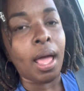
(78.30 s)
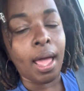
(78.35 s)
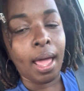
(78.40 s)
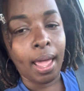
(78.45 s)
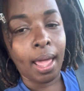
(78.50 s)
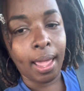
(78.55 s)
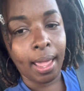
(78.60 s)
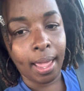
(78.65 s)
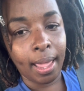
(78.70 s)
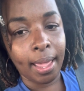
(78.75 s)

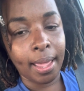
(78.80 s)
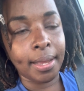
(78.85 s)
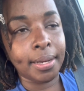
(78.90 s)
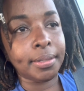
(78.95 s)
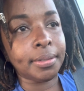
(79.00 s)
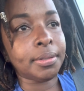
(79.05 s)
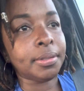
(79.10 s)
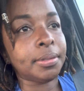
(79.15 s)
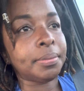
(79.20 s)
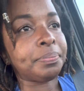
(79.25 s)

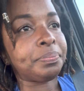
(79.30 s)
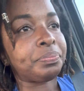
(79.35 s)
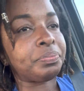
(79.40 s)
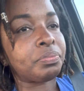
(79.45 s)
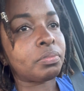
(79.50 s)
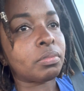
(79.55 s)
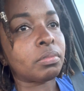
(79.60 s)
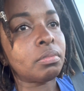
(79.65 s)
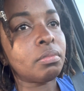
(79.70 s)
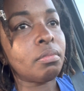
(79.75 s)

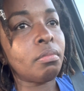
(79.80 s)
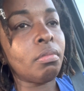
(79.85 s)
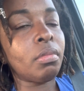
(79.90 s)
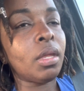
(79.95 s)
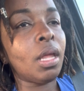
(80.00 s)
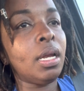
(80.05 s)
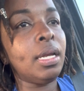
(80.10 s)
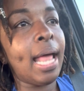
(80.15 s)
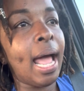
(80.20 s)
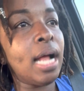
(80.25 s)

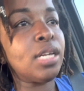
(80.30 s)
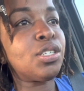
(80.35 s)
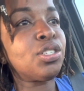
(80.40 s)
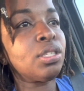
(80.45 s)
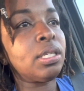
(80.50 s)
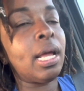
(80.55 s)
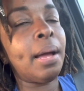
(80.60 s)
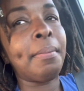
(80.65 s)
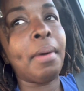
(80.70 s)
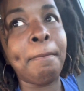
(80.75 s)
And
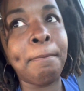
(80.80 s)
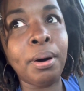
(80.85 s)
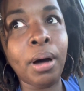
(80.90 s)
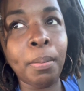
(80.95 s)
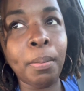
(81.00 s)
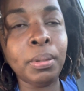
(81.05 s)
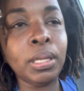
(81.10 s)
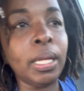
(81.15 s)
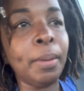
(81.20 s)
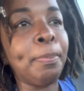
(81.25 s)
naturally, I'm a
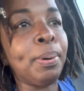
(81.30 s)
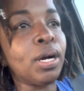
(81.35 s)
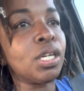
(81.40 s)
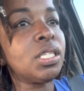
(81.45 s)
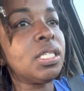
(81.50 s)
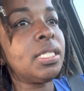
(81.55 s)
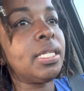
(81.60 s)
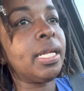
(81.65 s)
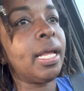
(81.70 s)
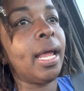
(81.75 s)
bubbly
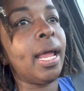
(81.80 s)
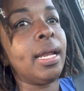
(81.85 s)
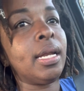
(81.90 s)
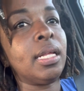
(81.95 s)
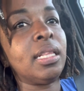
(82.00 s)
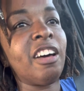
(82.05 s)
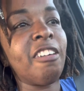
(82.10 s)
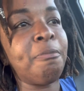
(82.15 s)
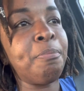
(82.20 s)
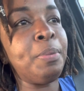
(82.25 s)
person and
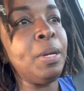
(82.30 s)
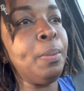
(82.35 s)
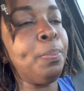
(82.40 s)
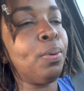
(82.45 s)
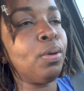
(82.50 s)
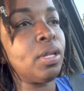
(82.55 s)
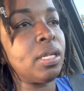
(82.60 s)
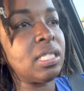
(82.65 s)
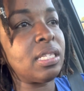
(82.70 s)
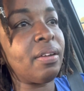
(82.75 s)
love
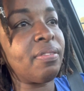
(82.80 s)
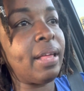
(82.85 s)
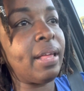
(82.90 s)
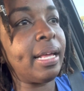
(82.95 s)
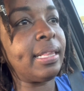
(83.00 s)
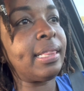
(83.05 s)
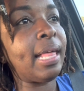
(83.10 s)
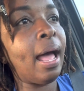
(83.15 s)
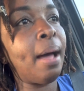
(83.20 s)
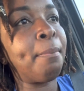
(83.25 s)
people and stuff
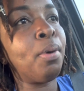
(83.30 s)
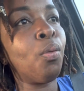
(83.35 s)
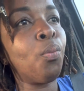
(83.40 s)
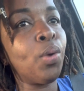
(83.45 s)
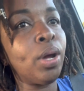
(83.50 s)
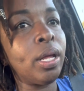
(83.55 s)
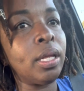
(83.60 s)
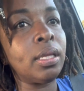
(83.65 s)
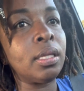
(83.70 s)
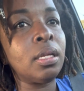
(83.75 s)
like that. But
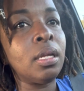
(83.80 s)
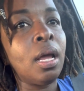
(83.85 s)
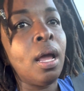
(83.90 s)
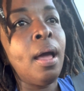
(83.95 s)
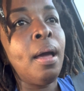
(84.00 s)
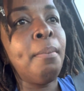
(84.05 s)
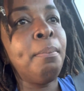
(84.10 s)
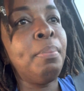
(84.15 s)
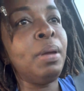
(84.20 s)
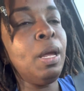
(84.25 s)
when
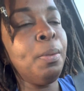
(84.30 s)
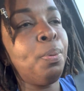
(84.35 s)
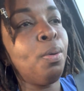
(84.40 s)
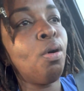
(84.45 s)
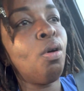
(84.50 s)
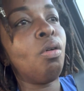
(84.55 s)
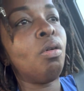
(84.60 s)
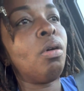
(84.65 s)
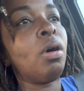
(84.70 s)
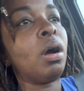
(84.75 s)

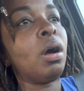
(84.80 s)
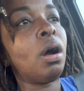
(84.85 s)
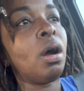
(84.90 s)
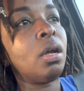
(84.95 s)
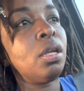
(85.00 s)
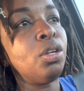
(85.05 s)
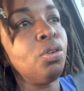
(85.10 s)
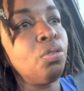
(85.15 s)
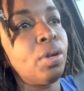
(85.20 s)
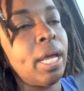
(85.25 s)
people
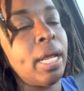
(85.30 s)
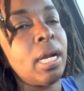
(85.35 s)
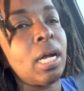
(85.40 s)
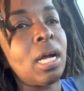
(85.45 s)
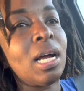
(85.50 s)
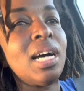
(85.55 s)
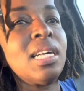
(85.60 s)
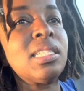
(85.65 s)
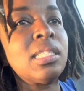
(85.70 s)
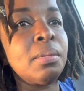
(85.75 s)
you get
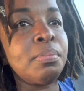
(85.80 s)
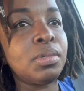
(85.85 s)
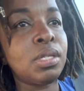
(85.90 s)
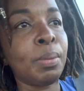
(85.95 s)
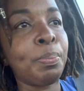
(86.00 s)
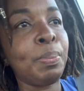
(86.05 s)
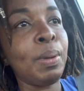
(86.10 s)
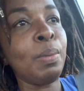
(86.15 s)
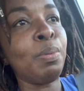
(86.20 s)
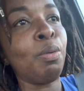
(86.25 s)
accustomed
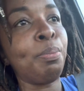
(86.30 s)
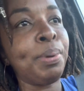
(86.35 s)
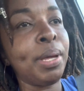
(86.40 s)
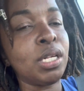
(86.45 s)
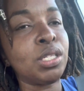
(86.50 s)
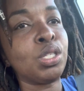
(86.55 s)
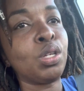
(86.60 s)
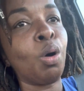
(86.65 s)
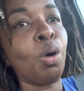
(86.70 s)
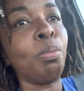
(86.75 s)
to people
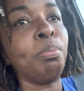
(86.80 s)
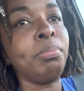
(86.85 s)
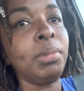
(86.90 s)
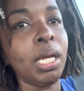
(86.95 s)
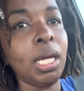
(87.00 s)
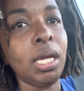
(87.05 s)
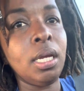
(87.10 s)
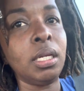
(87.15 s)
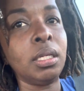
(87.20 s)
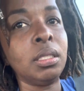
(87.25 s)
being so
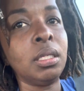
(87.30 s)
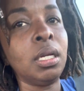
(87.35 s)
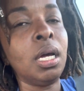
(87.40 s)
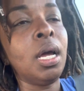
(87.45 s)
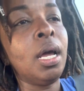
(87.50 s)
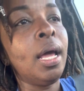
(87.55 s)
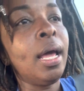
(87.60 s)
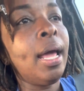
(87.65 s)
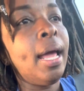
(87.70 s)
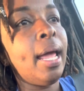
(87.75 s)
mean
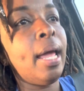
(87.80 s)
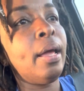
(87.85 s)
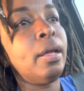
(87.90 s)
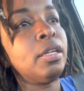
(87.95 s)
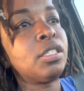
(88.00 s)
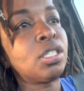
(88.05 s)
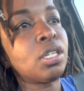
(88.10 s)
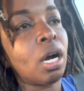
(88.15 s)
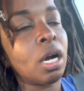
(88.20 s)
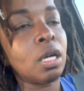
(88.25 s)
it
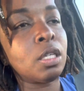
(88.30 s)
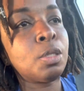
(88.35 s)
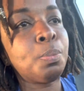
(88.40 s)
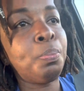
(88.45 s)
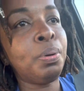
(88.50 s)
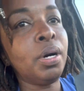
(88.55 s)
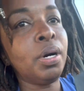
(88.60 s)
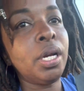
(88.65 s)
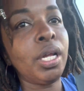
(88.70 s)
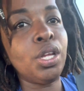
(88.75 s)
starts
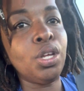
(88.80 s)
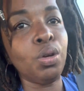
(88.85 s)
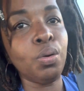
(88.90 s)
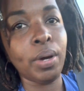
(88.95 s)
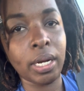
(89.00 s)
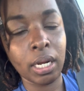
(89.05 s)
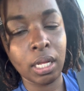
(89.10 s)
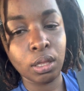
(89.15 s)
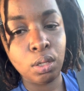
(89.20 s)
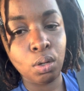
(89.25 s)
putting you
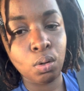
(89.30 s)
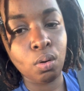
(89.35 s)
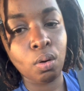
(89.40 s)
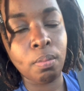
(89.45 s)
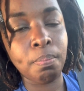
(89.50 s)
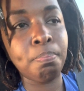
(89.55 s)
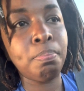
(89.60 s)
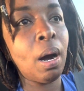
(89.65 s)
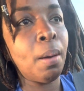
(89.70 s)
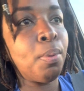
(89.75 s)
in a little
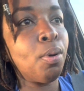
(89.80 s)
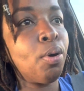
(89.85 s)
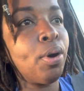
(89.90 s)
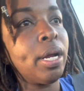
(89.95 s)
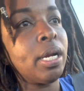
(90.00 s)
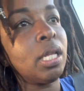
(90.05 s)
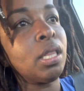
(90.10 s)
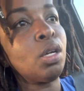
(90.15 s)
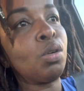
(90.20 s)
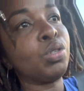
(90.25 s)
bubble
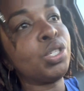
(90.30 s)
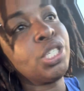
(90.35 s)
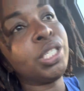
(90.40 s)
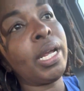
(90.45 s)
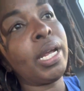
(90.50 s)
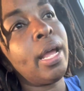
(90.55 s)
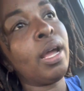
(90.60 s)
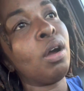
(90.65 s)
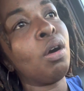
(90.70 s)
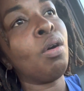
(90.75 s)
in a little
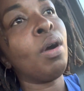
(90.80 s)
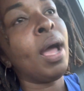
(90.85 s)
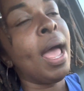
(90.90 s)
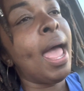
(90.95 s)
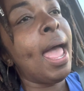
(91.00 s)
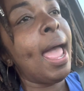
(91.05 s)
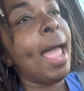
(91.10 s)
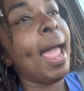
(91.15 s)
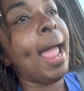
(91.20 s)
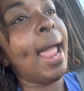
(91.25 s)
shell
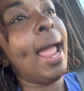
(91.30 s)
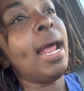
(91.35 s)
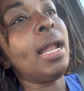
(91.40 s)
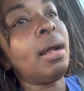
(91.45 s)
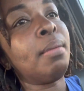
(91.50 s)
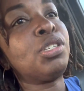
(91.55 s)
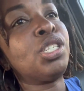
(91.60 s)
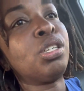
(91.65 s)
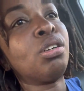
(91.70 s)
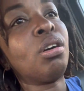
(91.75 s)
and
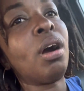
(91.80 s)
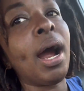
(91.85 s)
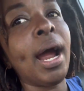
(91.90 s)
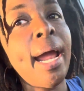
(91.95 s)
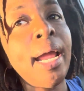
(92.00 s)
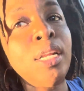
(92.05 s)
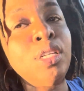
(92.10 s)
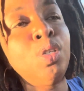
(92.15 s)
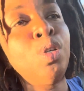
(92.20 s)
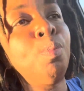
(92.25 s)
i'm
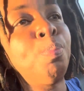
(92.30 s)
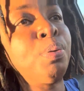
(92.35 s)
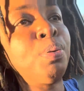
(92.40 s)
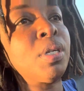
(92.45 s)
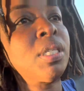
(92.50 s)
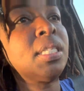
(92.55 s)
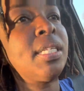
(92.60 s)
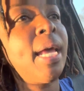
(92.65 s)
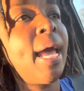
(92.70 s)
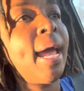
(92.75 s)
trying to
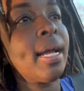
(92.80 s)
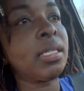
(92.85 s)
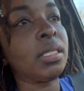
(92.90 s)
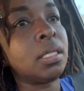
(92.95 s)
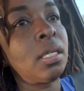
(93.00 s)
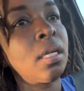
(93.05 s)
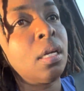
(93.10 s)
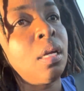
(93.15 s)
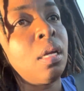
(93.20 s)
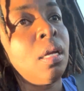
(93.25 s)
protect